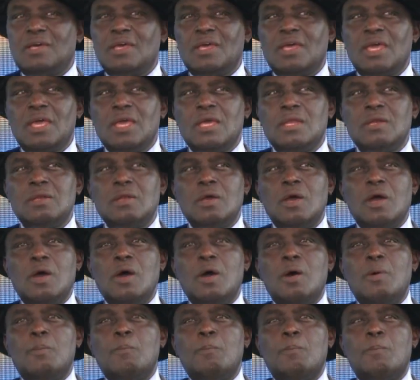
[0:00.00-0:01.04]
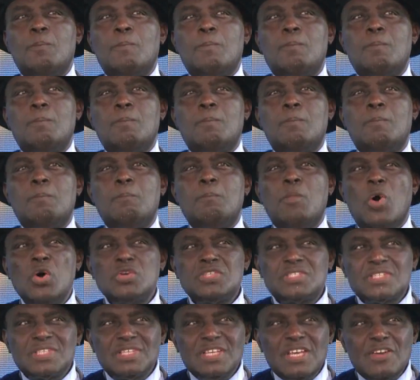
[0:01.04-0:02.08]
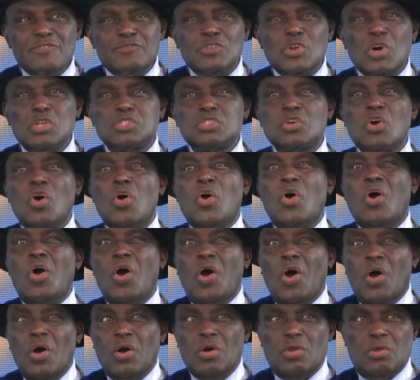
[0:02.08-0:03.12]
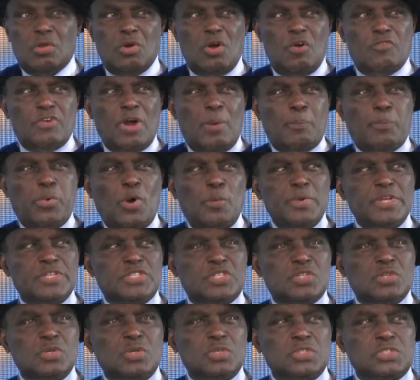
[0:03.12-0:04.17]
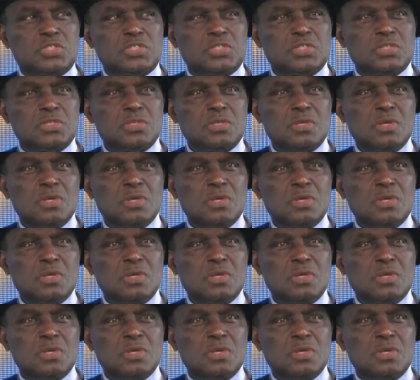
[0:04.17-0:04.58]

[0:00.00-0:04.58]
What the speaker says: in most, if not all, of our public schools